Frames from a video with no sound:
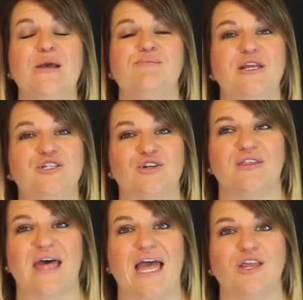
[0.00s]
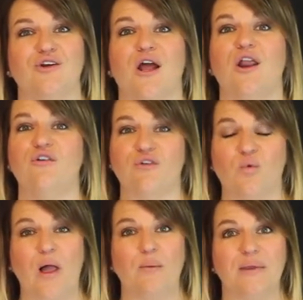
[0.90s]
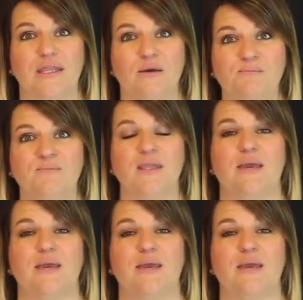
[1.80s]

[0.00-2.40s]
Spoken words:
Make sure that you're not overwhelming them,